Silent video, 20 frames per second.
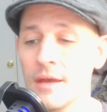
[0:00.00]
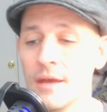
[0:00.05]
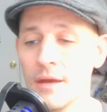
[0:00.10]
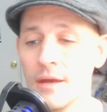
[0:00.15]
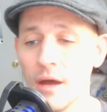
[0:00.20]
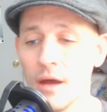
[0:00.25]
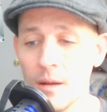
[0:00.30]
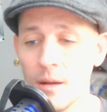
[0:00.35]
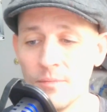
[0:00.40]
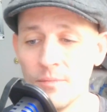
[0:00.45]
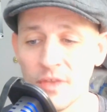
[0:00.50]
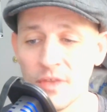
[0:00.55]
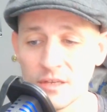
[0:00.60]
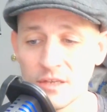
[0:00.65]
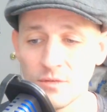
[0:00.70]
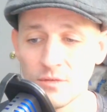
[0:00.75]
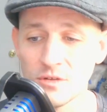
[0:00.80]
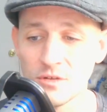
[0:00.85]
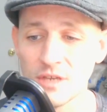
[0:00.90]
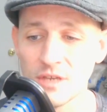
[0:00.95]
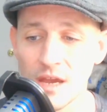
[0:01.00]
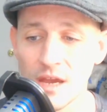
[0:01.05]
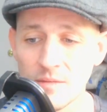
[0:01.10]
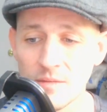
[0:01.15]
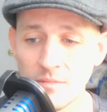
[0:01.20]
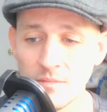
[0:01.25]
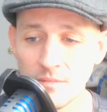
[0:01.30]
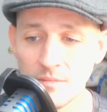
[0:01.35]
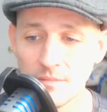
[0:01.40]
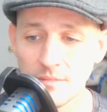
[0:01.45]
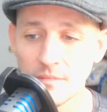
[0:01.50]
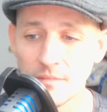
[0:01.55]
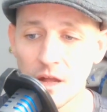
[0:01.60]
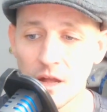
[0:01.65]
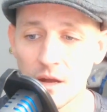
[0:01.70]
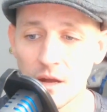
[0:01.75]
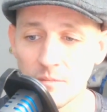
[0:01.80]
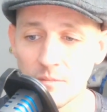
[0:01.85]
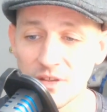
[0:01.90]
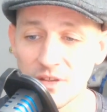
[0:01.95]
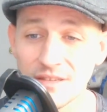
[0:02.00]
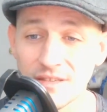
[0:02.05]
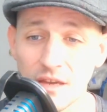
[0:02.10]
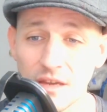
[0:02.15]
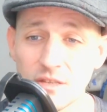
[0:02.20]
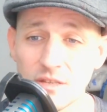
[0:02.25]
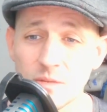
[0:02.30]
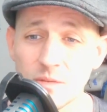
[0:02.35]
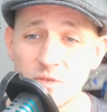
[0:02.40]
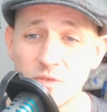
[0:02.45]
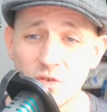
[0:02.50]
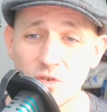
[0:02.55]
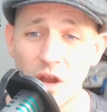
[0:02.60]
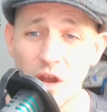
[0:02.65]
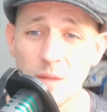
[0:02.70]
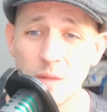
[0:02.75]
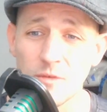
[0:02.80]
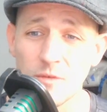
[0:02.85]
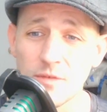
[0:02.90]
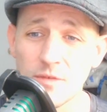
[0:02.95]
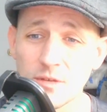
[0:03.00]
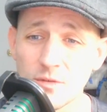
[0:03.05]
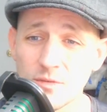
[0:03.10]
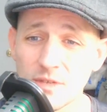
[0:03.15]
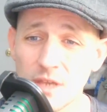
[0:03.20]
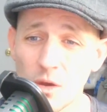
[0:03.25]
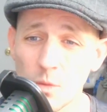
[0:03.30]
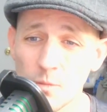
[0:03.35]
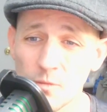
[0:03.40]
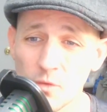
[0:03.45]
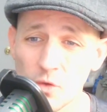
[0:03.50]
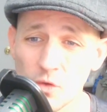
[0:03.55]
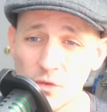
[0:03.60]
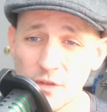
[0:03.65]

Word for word: Um, thanks for your time. Um, please like and subscribe if this was helpful.